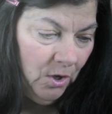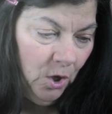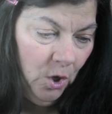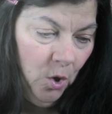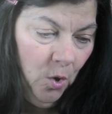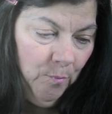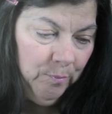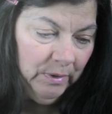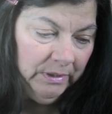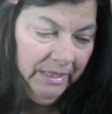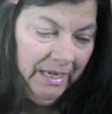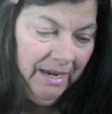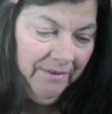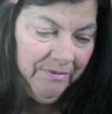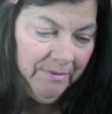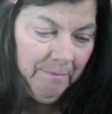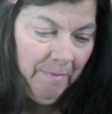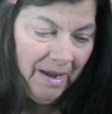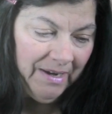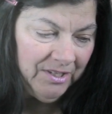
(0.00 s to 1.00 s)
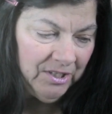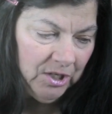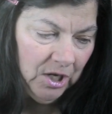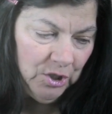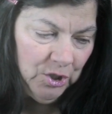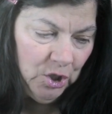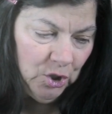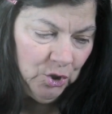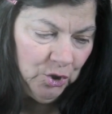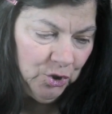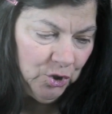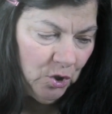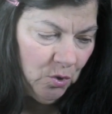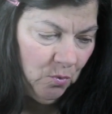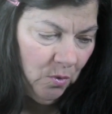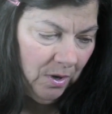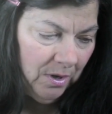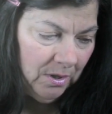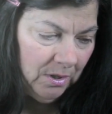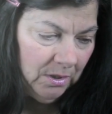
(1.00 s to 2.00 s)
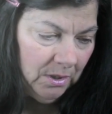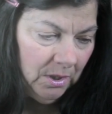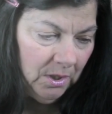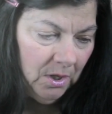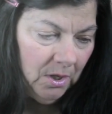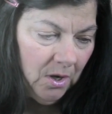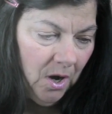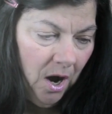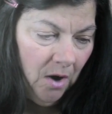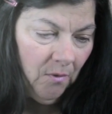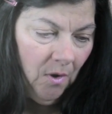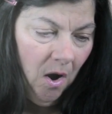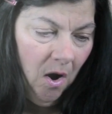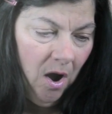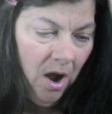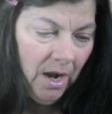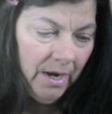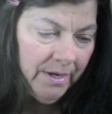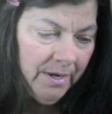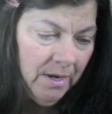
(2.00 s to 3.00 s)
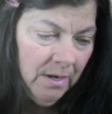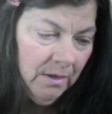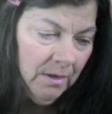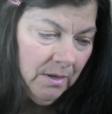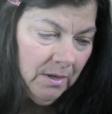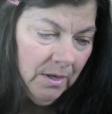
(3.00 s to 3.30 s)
who believe in my son Yeshua are on